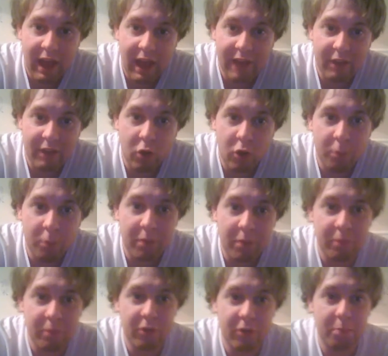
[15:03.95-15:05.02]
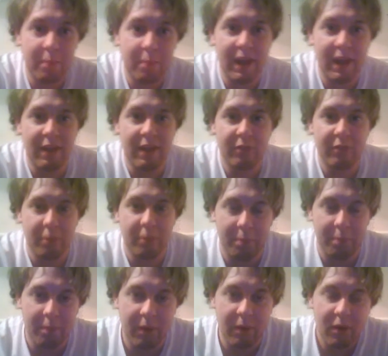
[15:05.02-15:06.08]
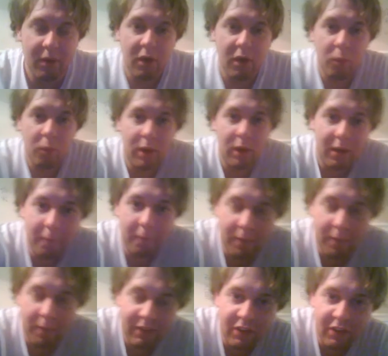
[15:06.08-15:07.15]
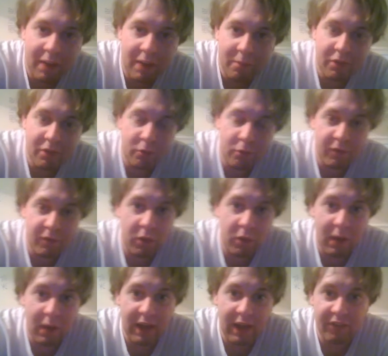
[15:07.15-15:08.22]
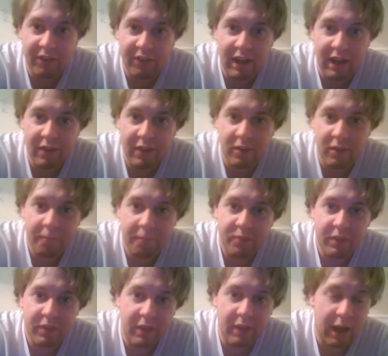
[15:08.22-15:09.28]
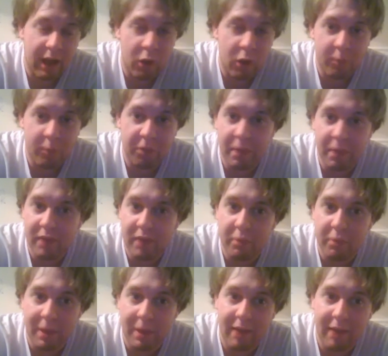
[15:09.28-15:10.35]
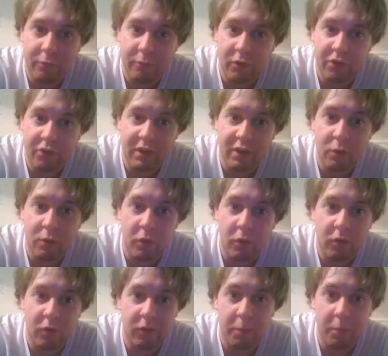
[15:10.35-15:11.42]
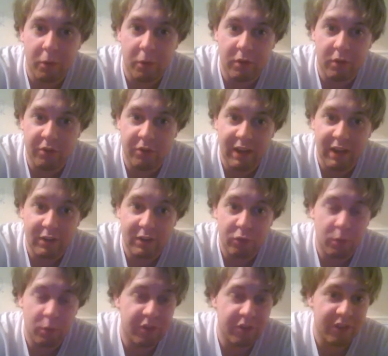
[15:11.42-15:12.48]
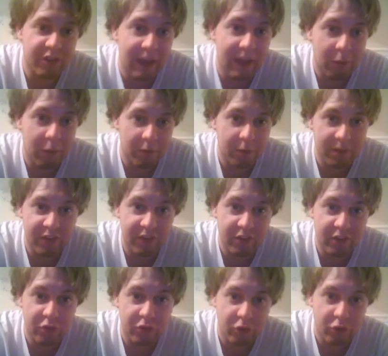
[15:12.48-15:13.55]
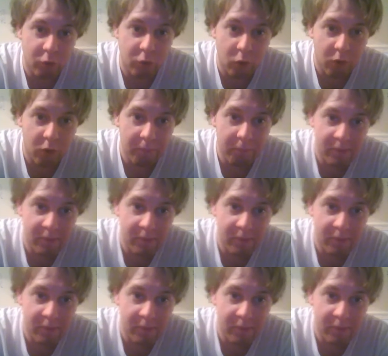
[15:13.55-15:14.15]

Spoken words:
And I hope this paves at the time of this review I said I hope this paves the path for the sequel, The Book of Shadows, which is now on the PlayStation Store,